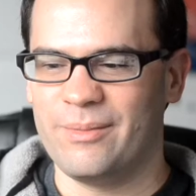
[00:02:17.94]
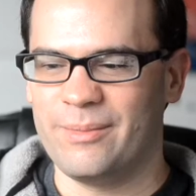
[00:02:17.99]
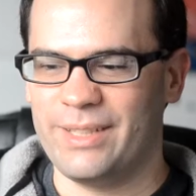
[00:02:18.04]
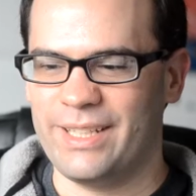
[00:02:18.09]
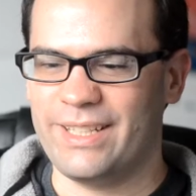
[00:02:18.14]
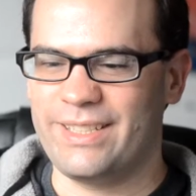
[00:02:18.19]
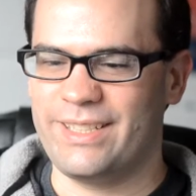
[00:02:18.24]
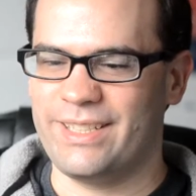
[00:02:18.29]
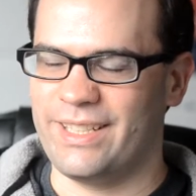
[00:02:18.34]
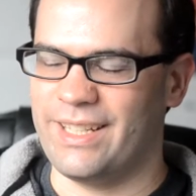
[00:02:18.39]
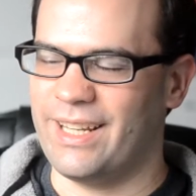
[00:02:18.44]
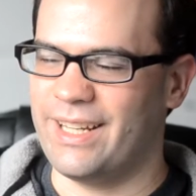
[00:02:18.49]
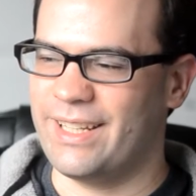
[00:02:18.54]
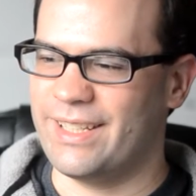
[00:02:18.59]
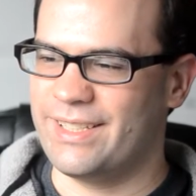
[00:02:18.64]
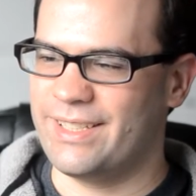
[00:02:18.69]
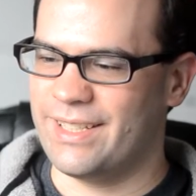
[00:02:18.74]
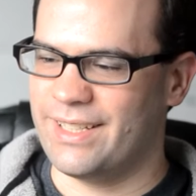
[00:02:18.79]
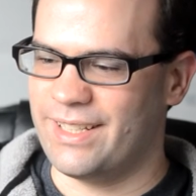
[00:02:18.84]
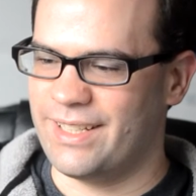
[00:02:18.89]
let's see, I
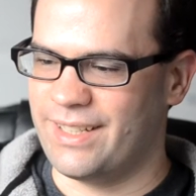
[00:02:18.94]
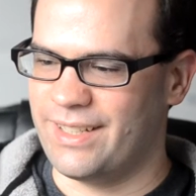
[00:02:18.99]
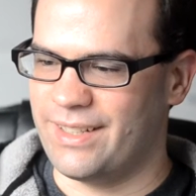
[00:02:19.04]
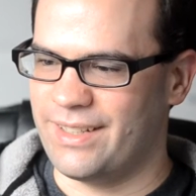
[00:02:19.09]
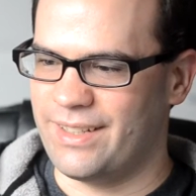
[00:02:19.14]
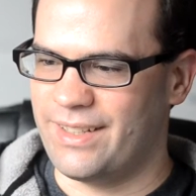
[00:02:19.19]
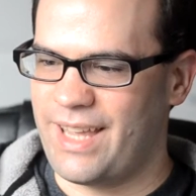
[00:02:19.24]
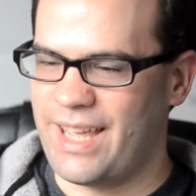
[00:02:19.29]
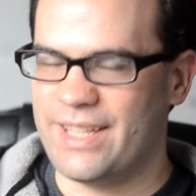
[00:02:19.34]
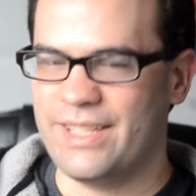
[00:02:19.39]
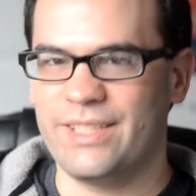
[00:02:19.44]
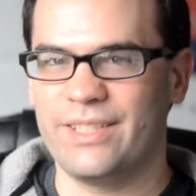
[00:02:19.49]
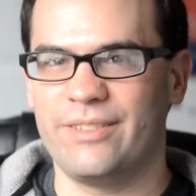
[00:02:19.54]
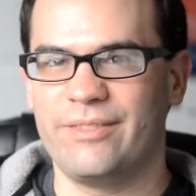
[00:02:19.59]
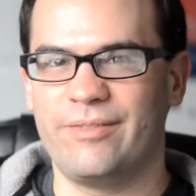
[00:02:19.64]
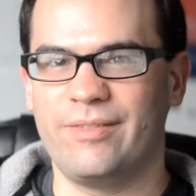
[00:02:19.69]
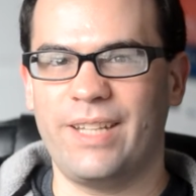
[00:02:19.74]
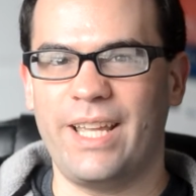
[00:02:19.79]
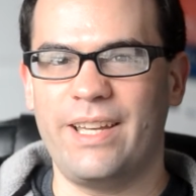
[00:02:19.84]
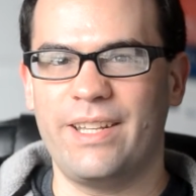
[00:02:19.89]
guess as
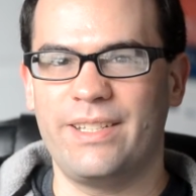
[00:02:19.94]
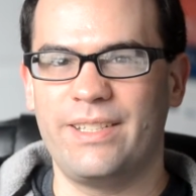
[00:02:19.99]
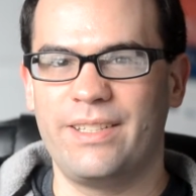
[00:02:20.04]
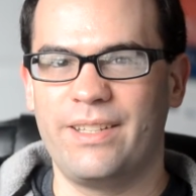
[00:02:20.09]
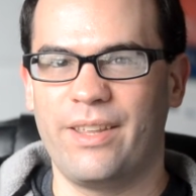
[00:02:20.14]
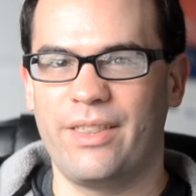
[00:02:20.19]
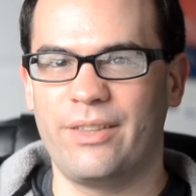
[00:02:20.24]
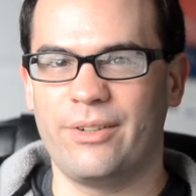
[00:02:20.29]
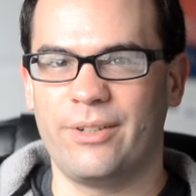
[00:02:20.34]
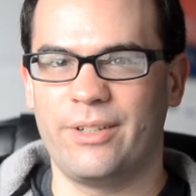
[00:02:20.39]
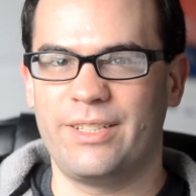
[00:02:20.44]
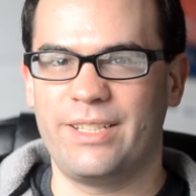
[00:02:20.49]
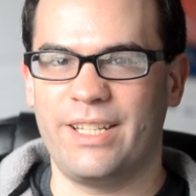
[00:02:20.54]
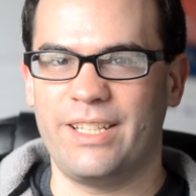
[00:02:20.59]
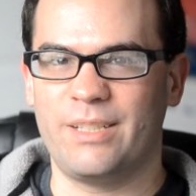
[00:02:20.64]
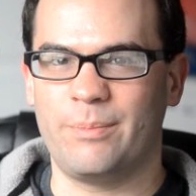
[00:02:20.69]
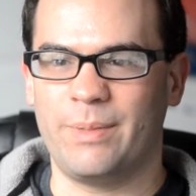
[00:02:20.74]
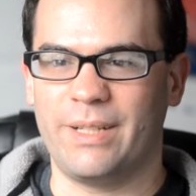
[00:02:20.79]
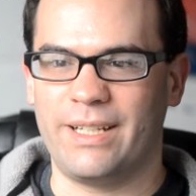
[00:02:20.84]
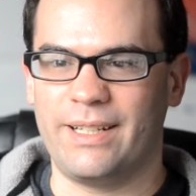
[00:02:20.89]
of last
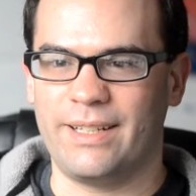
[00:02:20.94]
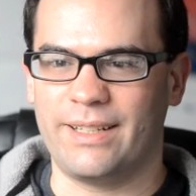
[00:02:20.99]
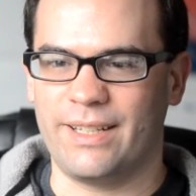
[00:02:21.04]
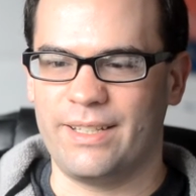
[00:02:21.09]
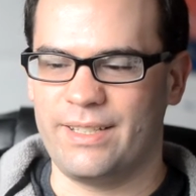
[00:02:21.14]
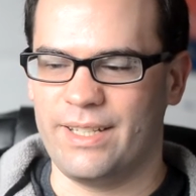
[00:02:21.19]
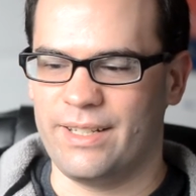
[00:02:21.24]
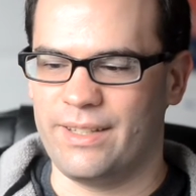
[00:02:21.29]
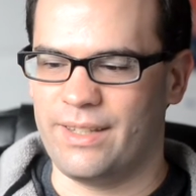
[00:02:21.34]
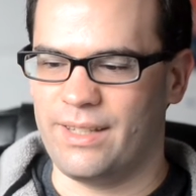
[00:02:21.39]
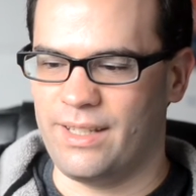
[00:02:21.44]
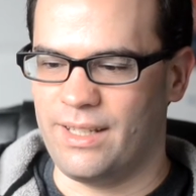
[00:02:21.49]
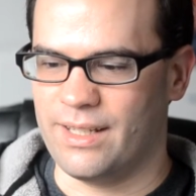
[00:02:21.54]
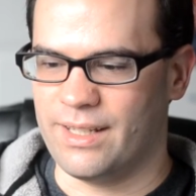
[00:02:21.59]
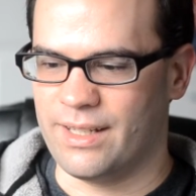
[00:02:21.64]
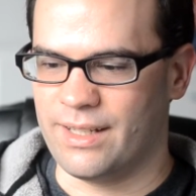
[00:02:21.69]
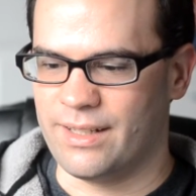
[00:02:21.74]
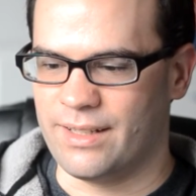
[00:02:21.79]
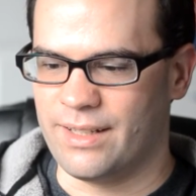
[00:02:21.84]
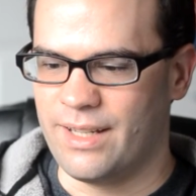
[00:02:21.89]
Thursday's blog, I said
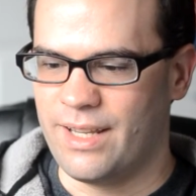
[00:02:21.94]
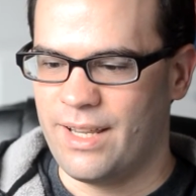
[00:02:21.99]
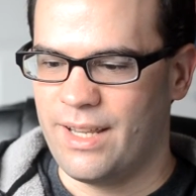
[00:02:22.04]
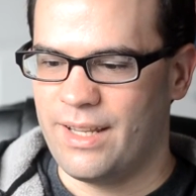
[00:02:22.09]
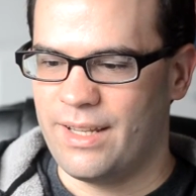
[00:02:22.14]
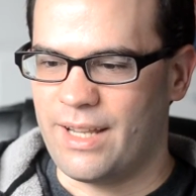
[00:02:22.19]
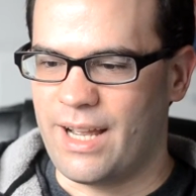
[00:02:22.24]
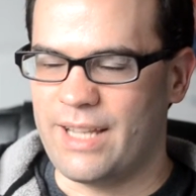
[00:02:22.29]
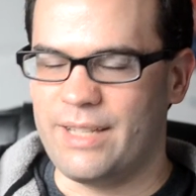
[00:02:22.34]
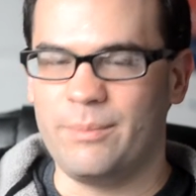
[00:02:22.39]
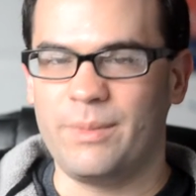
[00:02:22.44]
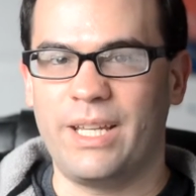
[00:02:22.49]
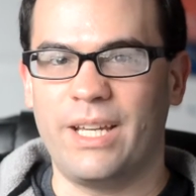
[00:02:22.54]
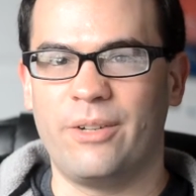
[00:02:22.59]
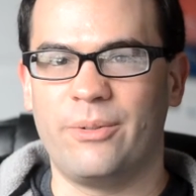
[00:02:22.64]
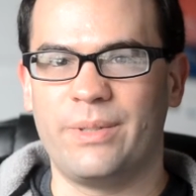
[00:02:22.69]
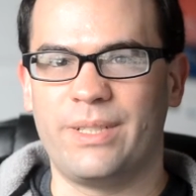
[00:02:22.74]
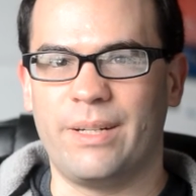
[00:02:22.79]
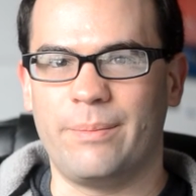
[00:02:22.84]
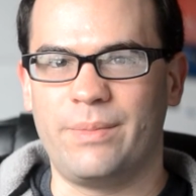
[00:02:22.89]
the item
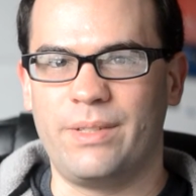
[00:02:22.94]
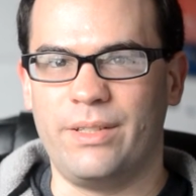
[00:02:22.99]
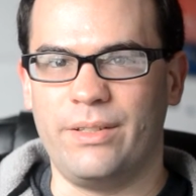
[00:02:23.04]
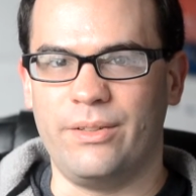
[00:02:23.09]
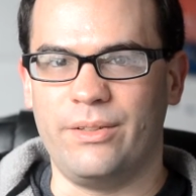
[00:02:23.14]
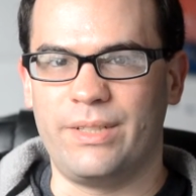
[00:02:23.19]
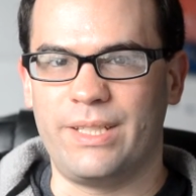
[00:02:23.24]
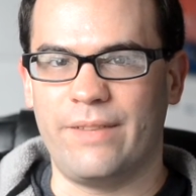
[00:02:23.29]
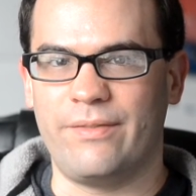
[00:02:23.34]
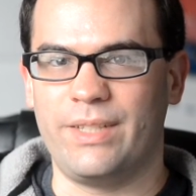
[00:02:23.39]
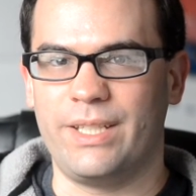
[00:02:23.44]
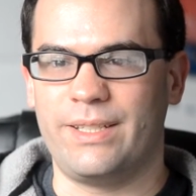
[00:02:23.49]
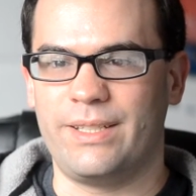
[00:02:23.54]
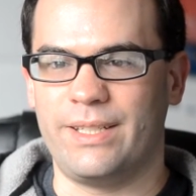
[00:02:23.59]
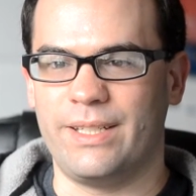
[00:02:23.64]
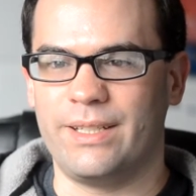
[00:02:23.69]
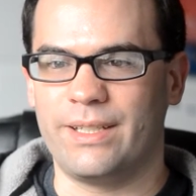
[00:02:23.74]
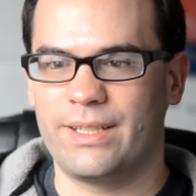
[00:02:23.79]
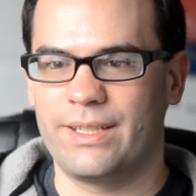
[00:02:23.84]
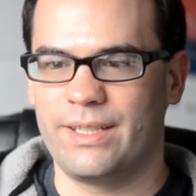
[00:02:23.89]
count was up to
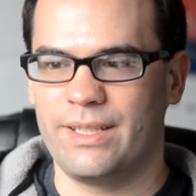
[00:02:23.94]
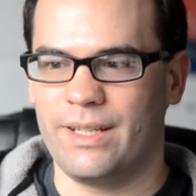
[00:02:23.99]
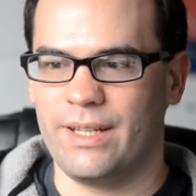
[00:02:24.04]
76.